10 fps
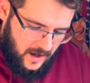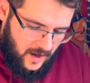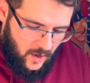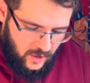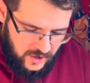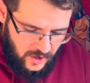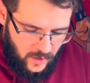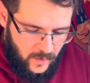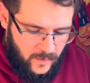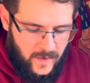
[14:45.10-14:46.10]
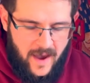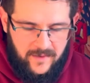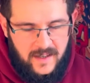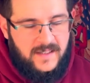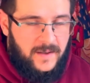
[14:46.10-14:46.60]
Also, we have an
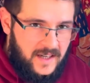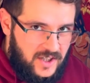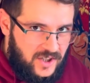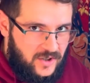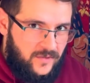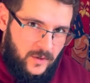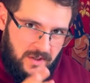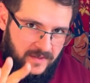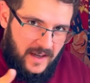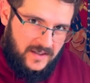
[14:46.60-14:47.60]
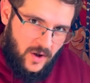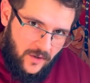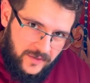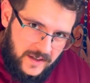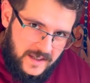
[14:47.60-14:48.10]
explanation of Olivia's
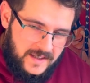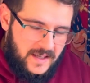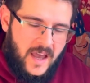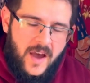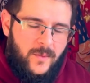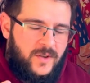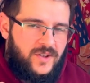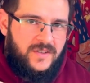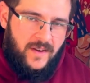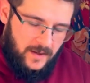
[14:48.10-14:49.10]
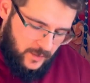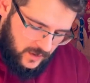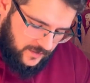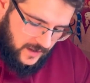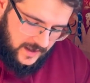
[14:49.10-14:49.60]
office, which is very
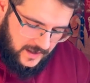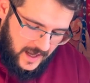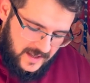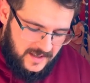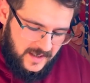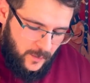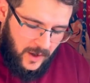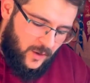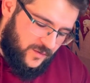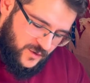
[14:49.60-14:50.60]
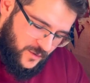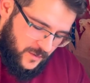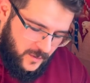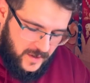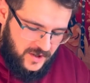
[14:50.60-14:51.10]
beautiful, and has the Wall of Doom,
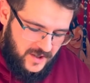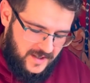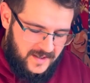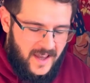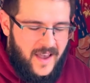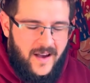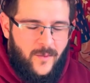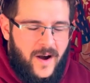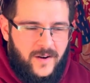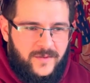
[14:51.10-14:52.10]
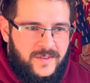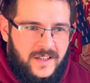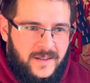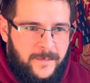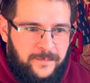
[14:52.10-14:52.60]
which is one of the